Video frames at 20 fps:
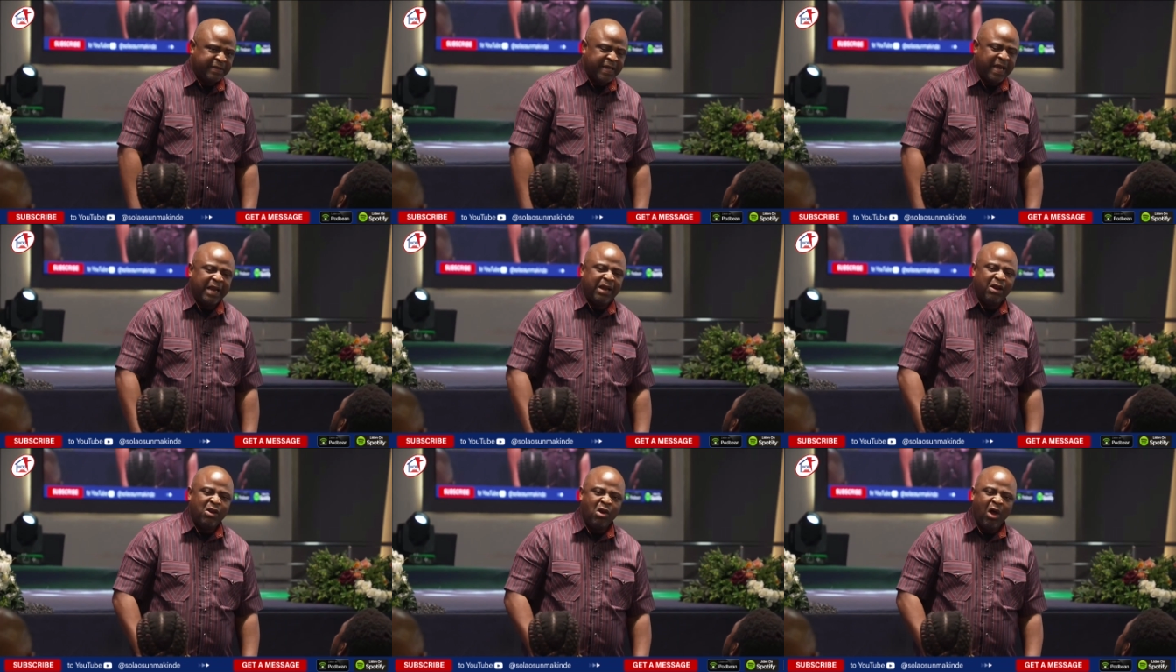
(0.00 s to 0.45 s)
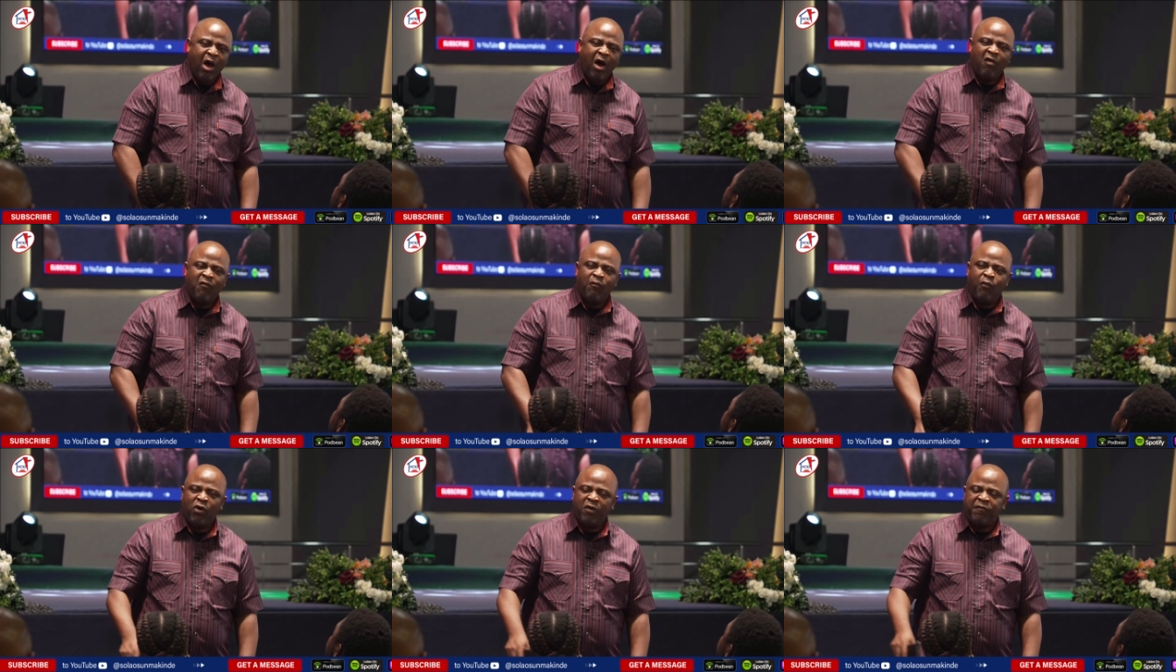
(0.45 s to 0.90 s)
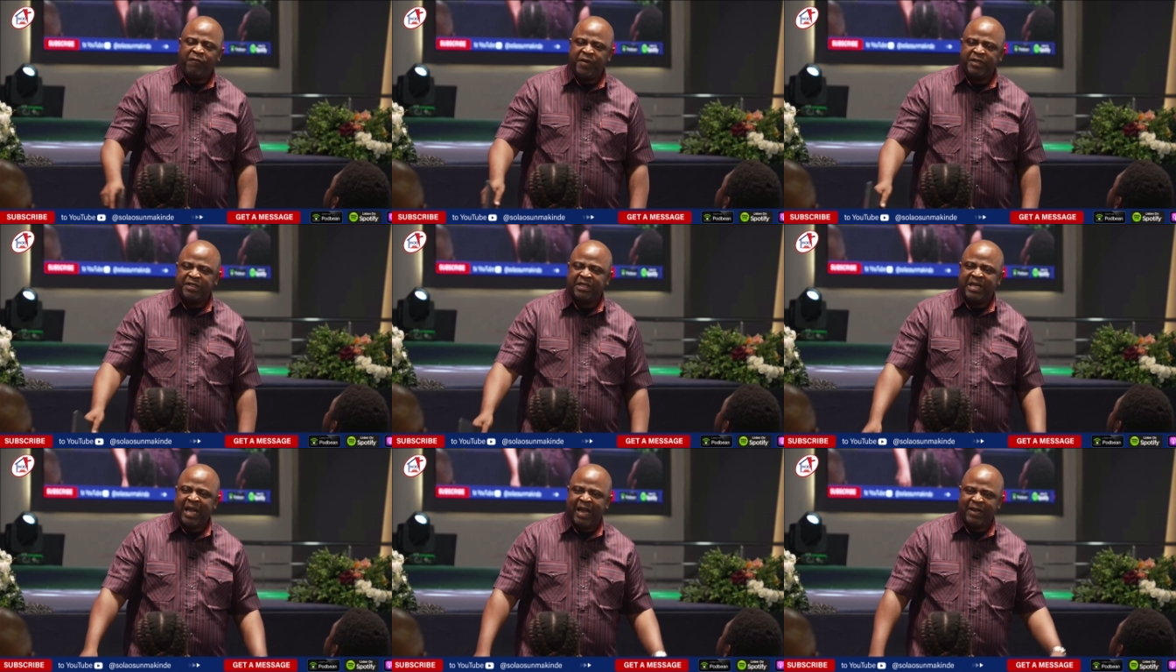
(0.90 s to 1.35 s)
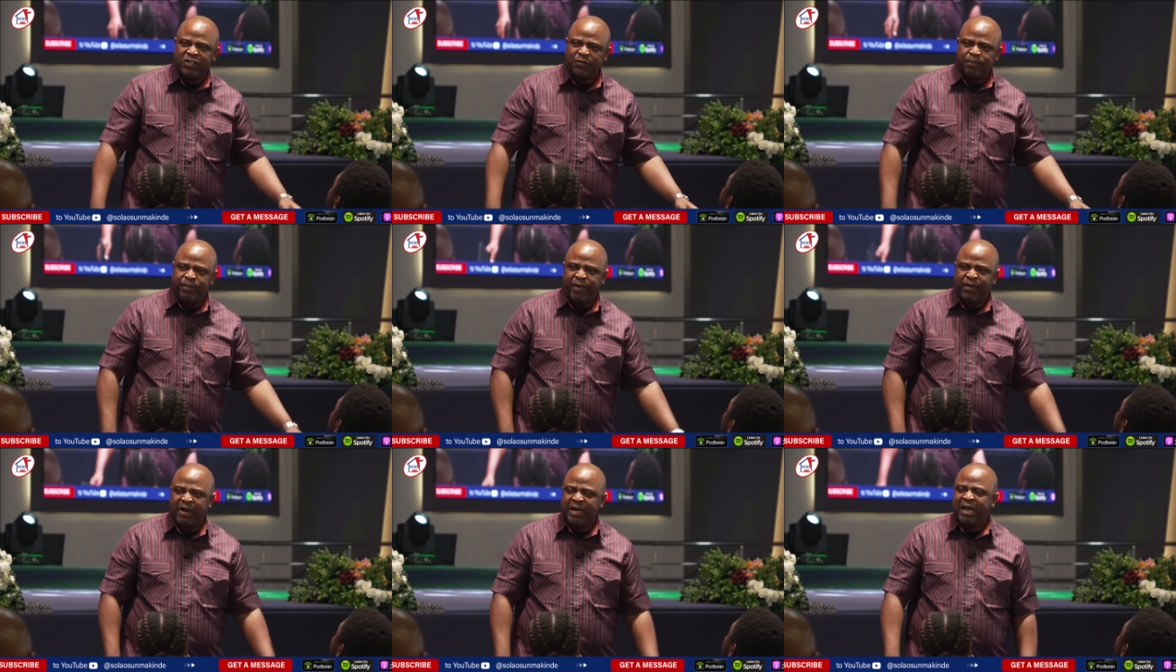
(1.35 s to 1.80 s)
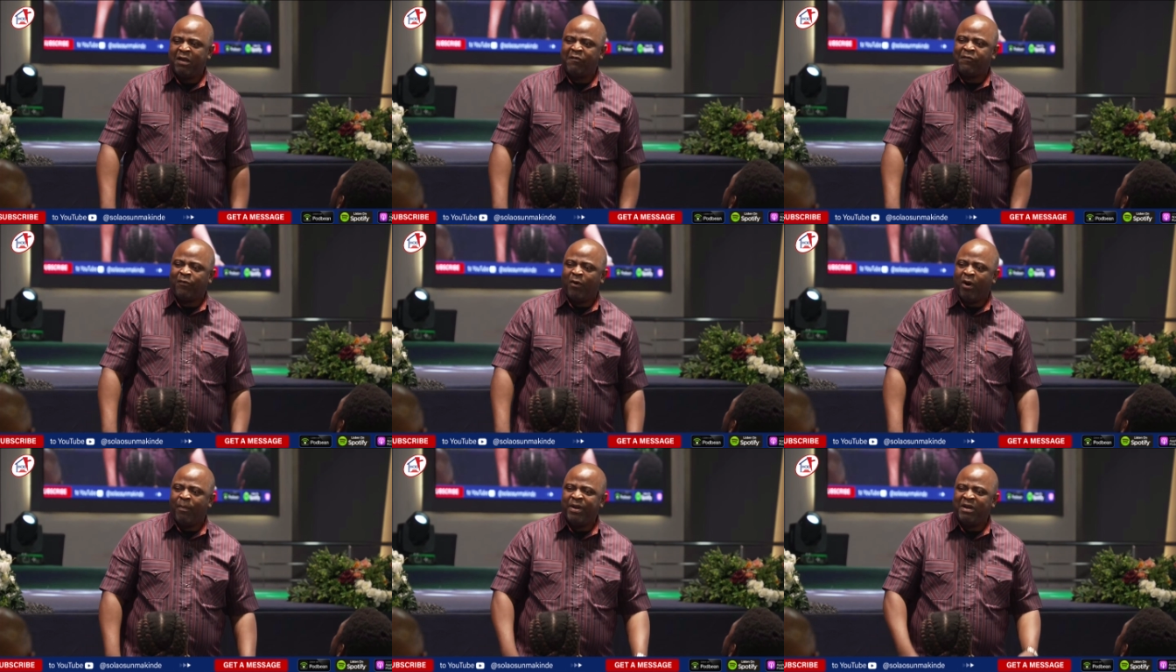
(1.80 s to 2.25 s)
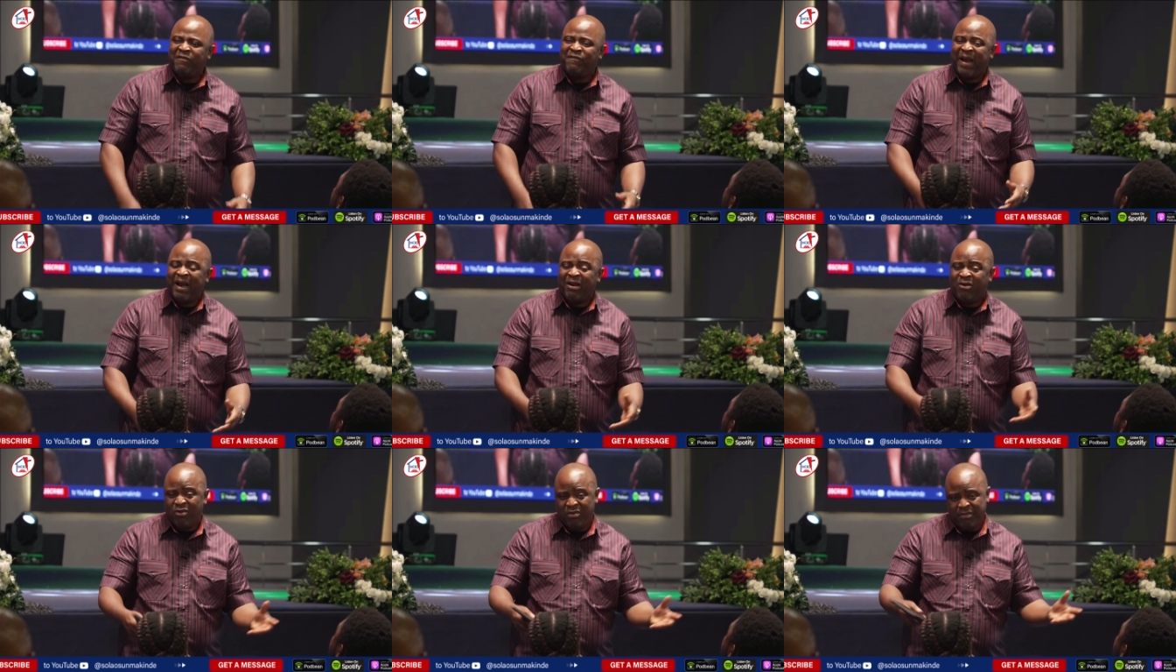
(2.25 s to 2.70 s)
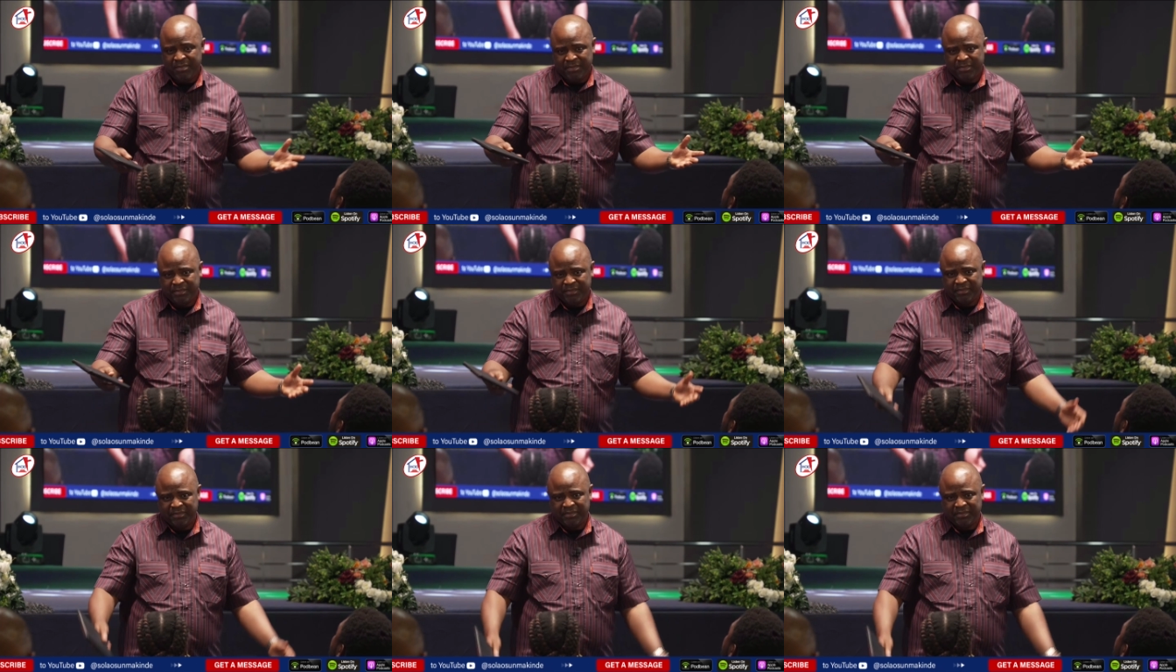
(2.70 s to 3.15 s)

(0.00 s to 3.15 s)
The law of both physical and spirit, they forbid vacuum.